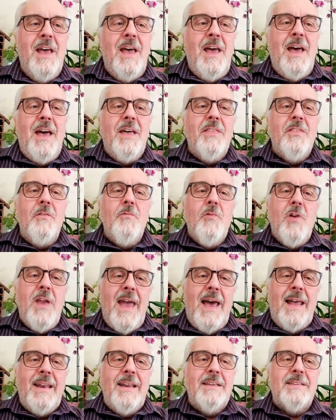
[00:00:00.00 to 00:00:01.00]
And the
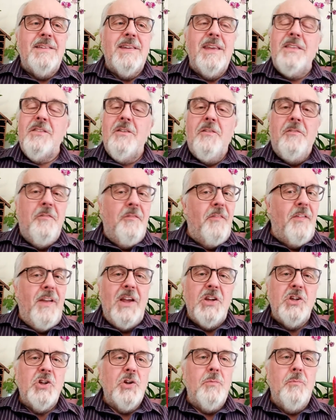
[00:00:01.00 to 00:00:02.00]
reality, the
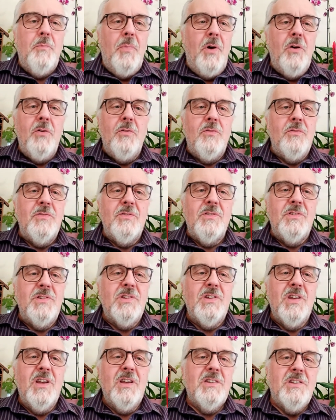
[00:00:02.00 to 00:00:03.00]
flesh and
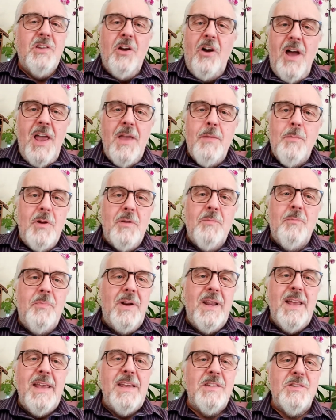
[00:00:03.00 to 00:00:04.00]
bones, time and
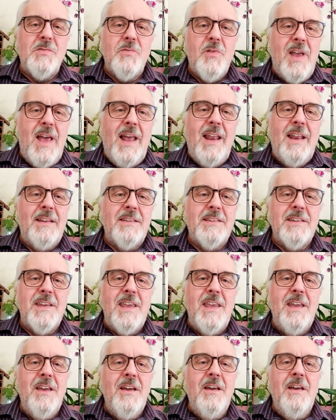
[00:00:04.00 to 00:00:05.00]
place
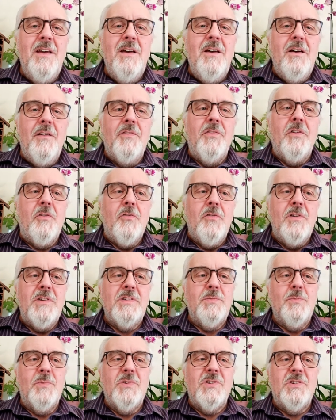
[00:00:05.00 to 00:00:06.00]
reality of the
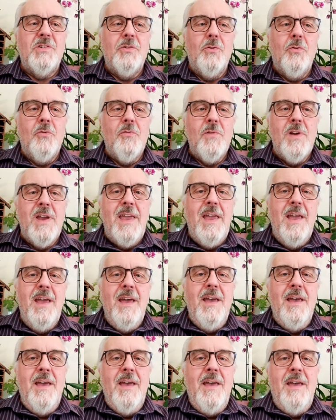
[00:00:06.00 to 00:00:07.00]
Christmas story
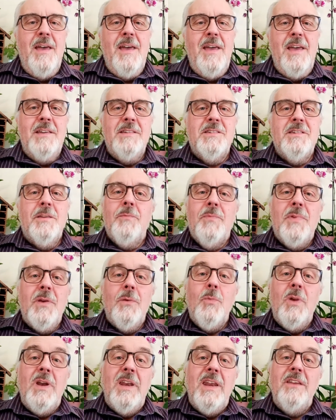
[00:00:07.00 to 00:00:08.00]
is something
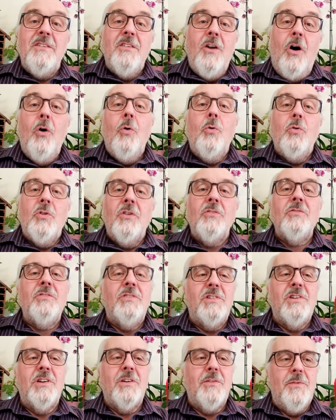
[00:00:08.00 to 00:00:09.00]
we need to hold on
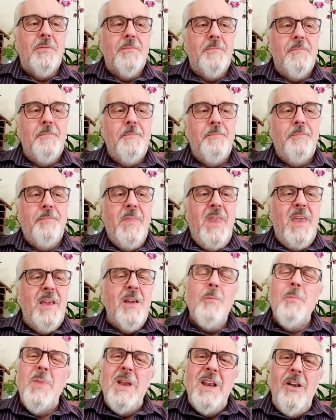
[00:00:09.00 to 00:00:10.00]
to. It
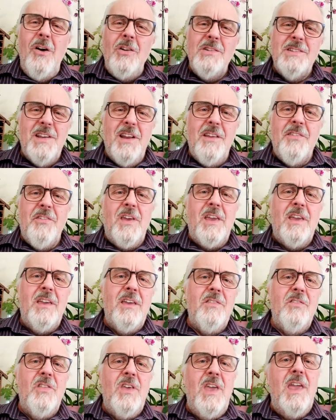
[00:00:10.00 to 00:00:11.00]
can be lost, I think,
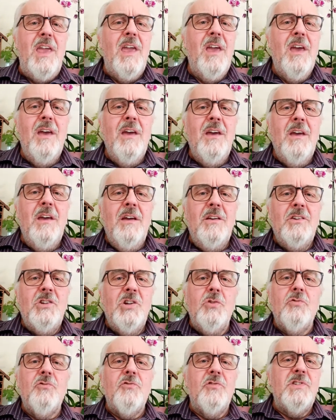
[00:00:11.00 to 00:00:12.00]
in the
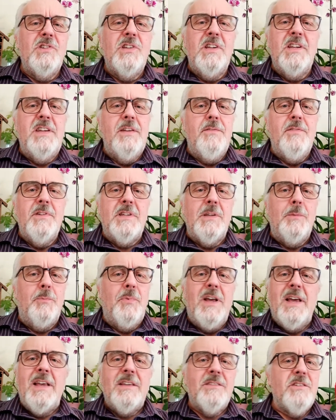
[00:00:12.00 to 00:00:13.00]
children's nativity
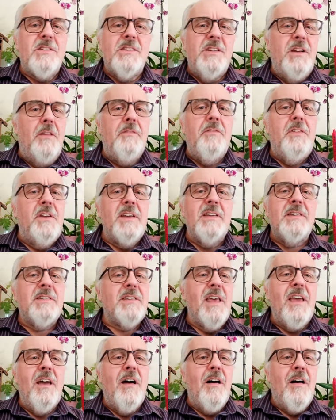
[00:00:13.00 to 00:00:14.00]
plays, as lovely as
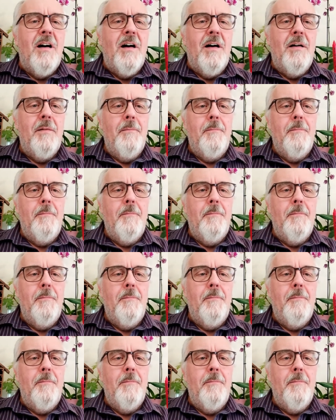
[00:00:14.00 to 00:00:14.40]
they are.